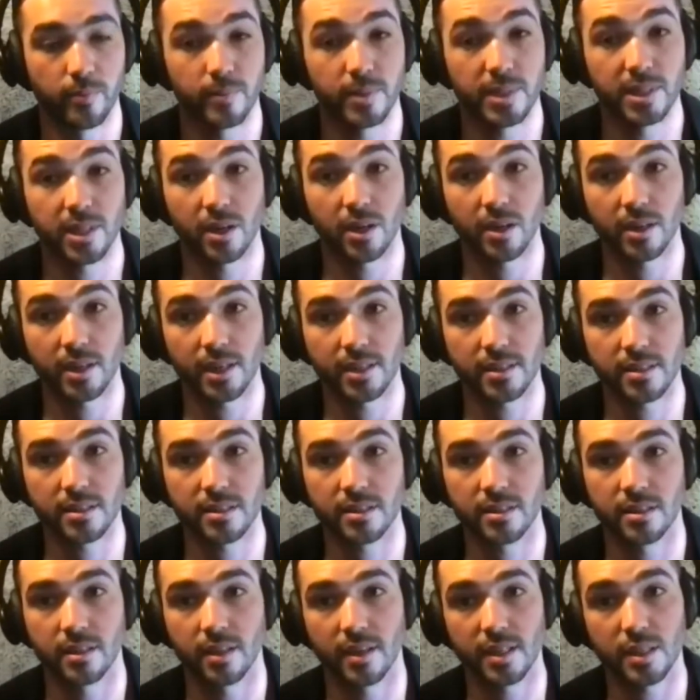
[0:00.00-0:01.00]

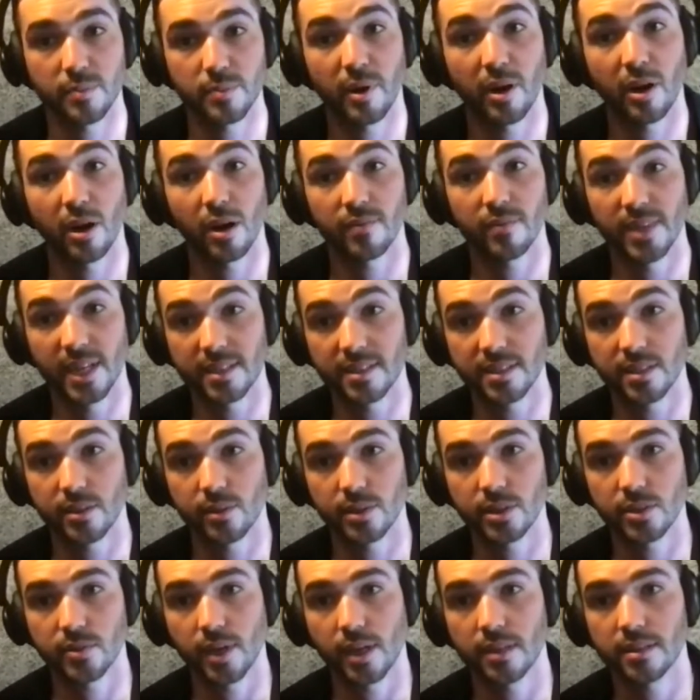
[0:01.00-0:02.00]
targets as part of net
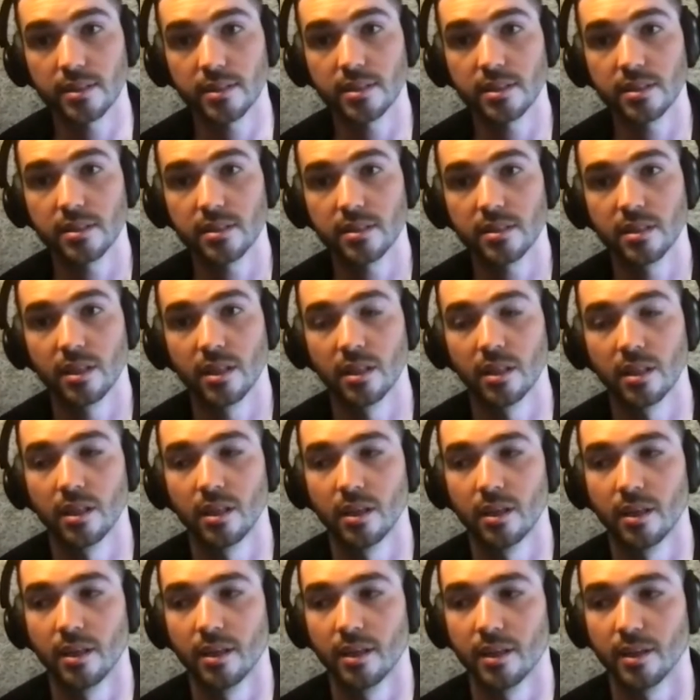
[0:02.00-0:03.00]
zero strategies
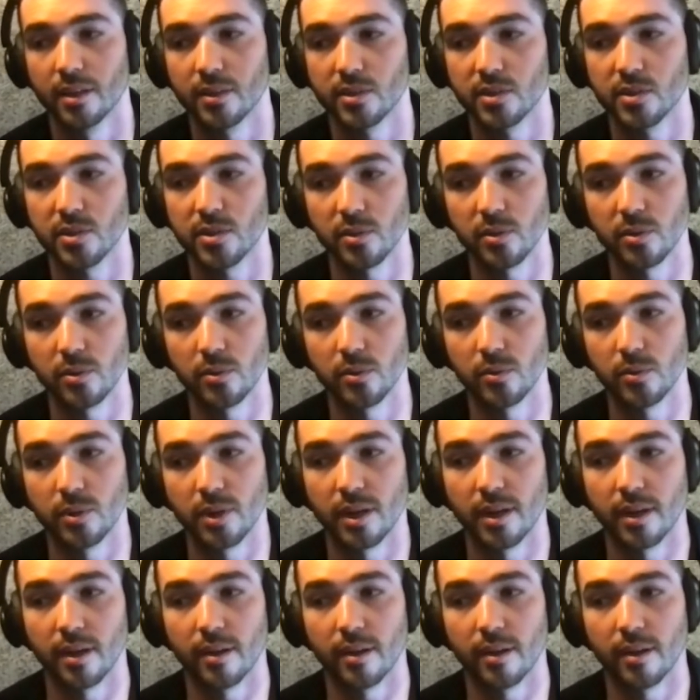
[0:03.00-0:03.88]
to